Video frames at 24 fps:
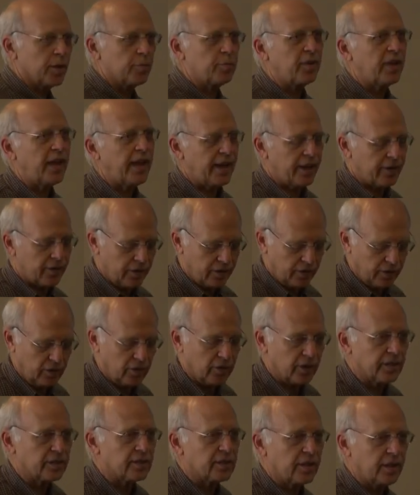the planner,
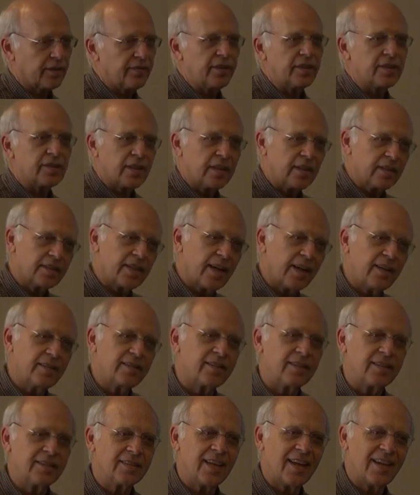Lawrence Livingston. Is that
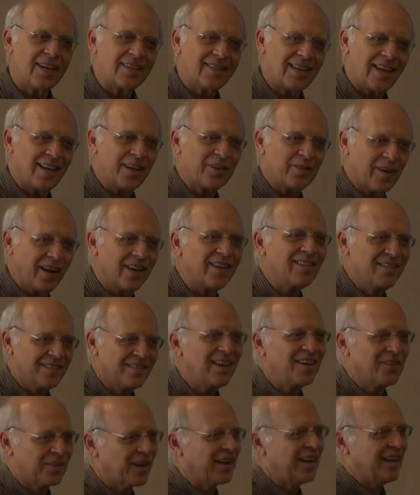his, is that his handwriting?
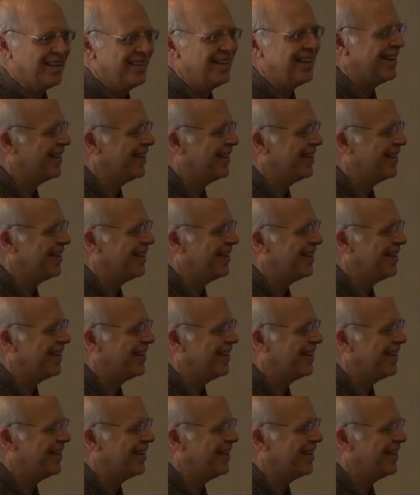Okay.